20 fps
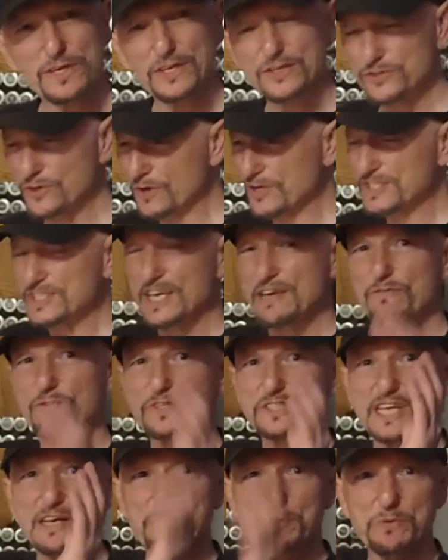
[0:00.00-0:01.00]
so say for
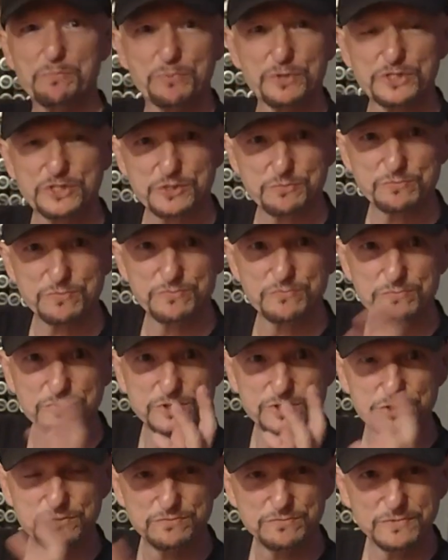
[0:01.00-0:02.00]
example you put some
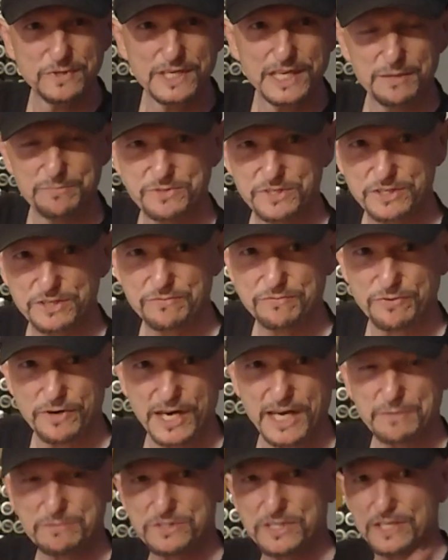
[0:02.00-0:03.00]
empty
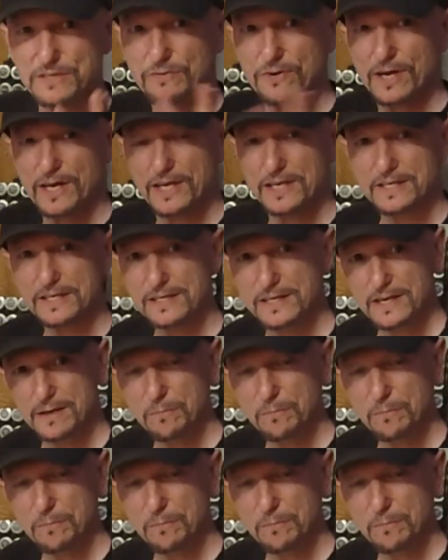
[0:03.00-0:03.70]
frames in, right?